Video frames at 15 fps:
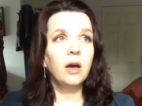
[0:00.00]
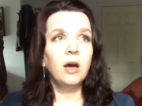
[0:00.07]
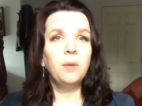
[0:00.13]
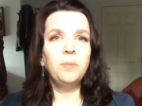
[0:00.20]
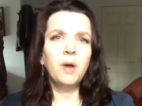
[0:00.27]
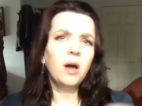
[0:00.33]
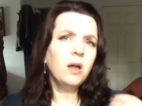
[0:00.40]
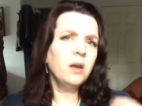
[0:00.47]

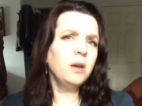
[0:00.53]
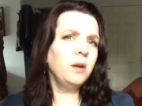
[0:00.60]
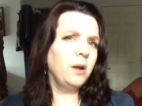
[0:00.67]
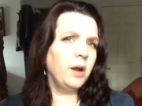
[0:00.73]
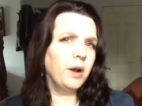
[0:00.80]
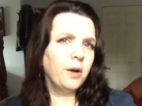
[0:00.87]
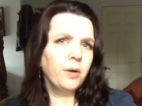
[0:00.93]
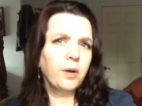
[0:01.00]
um, not in
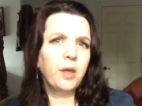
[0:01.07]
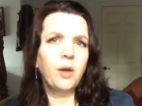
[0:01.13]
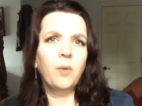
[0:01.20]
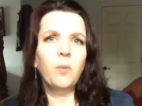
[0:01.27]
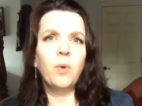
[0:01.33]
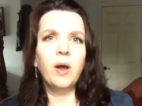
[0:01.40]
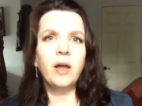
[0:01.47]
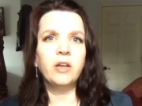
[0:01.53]
an
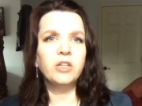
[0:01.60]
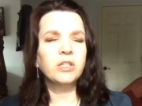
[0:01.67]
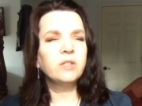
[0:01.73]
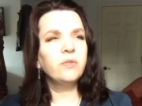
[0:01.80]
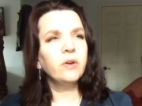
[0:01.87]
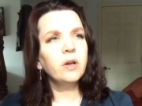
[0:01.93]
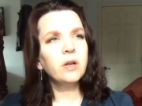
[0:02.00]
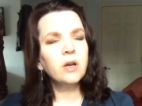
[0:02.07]
arrogant way,
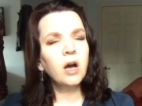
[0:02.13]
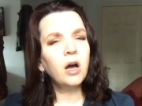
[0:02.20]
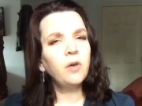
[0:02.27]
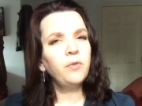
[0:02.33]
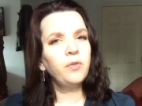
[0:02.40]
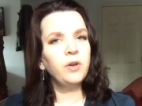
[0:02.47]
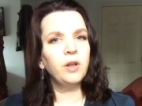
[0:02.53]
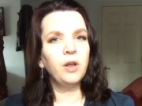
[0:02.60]
just very
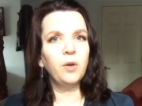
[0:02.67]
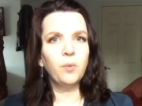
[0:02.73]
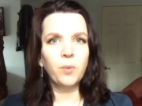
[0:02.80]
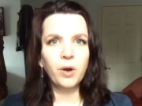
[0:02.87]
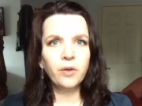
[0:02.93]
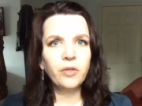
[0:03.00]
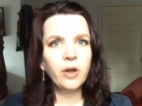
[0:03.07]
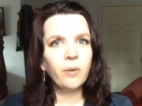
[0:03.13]
confident in
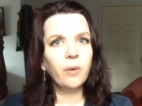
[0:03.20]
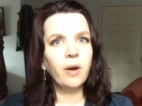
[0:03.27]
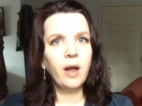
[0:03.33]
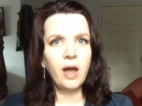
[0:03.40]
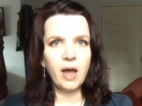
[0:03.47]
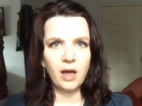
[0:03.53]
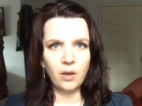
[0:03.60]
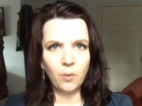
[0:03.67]
where they were
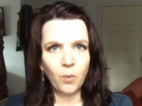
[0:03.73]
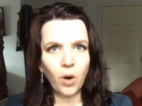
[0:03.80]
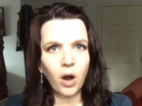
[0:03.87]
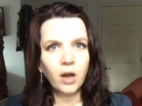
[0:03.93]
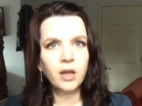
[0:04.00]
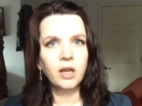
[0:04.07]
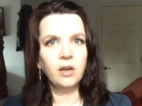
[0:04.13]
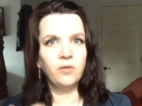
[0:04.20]
at,
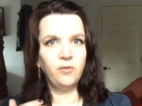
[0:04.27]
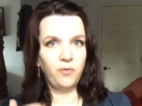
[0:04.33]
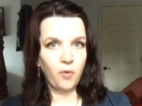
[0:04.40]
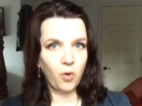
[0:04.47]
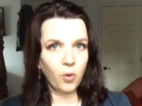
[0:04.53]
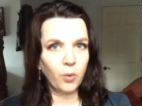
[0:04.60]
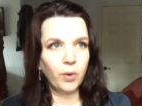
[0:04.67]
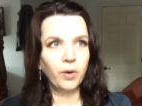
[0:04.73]
walking
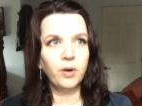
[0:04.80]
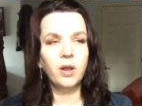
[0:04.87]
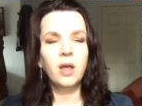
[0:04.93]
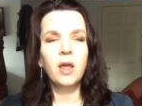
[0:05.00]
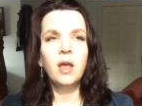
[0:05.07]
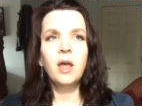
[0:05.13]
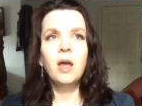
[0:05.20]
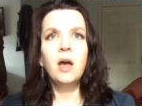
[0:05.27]
forward.
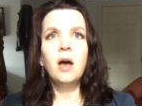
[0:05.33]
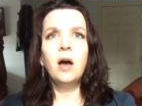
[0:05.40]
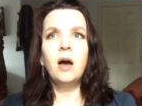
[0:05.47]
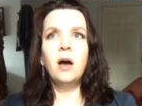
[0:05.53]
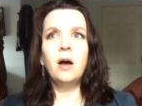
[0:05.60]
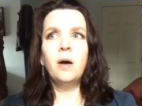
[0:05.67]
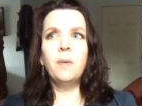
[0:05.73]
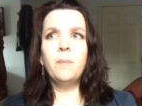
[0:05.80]

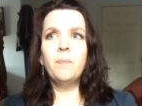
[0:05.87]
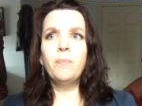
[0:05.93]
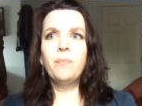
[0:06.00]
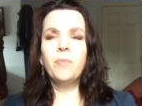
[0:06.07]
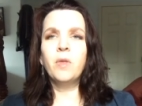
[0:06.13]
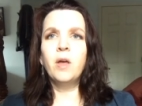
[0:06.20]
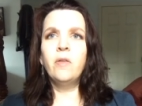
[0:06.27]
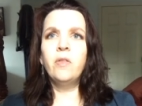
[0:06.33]
Um,
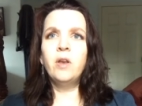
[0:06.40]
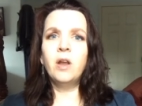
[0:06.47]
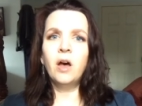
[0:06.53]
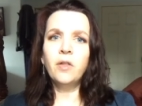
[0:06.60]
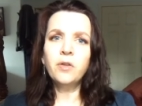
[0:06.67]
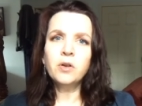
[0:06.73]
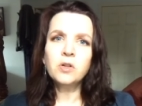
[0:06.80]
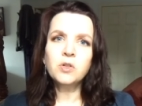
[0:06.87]
and then
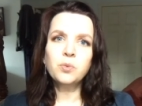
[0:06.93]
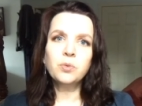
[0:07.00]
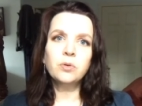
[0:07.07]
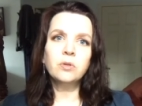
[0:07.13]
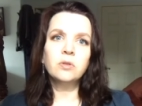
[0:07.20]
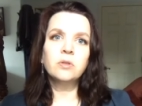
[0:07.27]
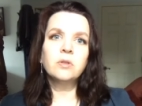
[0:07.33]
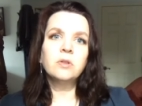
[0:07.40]
others were a